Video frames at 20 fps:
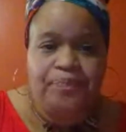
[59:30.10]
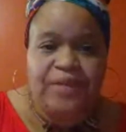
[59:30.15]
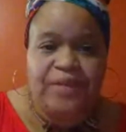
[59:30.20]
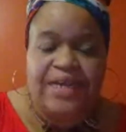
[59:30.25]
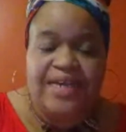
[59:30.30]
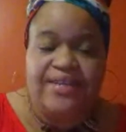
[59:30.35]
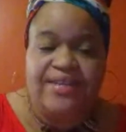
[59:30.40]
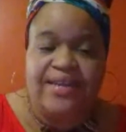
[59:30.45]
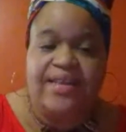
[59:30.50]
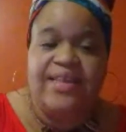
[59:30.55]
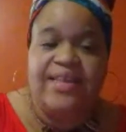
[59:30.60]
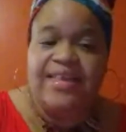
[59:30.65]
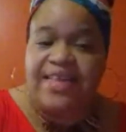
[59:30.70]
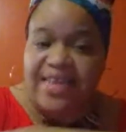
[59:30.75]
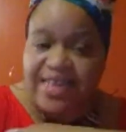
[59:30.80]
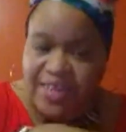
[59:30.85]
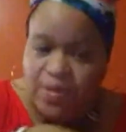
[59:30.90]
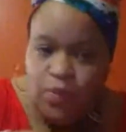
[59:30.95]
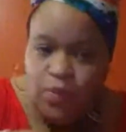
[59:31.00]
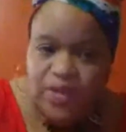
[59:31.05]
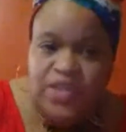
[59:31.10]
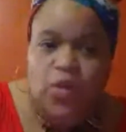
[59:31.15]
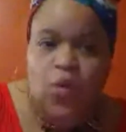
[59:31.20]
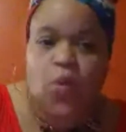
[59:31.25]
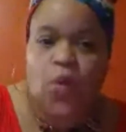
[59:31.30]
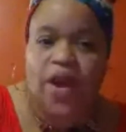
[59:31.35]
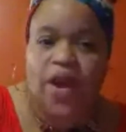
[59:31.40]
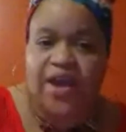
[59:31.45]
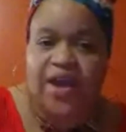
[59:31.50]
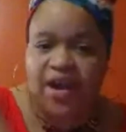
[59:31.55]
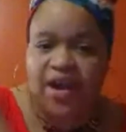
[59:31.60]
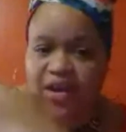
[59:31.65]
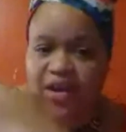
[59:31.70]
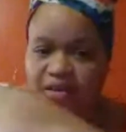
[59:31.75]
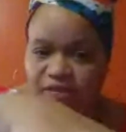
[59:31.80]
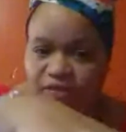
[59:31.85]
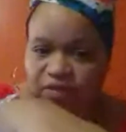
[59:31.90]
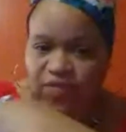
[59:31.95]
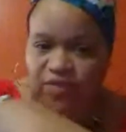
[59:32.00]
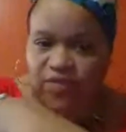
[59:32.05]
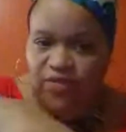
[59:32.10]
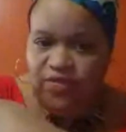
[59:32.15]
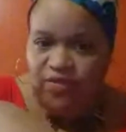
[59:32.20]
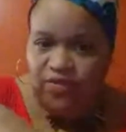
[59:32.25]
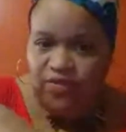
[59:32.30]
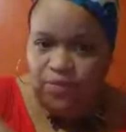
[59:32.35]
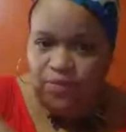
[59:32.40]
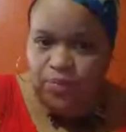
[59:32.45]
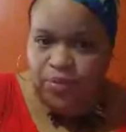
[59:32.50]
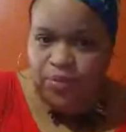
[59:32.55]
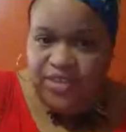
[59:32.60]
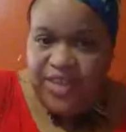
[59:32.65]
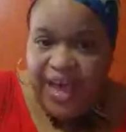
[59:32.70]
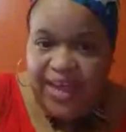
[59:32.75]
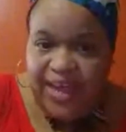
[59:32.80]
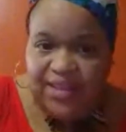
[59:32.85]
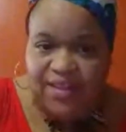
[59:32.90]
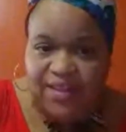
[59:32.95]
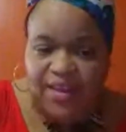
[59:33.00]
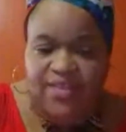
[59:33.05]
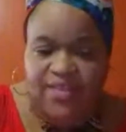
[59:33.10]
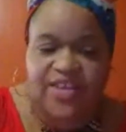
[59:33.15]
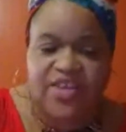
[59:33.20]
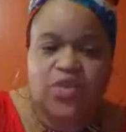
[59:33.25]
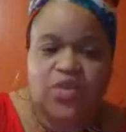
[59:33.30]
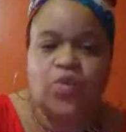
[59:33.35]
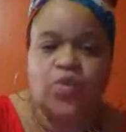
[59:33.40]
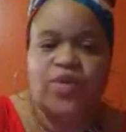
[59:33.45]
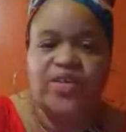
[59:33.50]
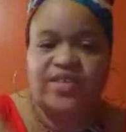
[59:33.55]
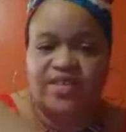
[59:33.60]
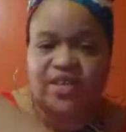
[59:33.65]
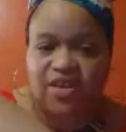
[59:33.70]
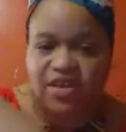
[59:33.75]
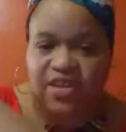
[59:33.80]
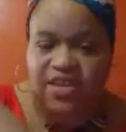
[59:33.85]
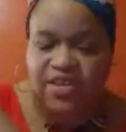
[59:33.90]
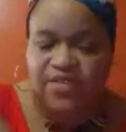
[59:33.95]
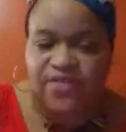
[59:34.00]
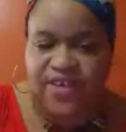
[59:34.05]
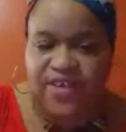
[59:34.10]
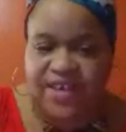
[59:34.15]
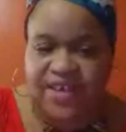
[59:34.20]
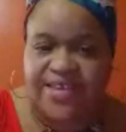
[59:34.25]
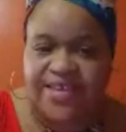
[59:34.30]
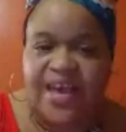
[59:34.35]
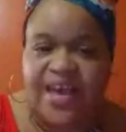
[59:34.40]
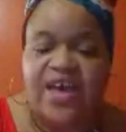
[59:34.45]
is that this was a way of protecting. This was their defense.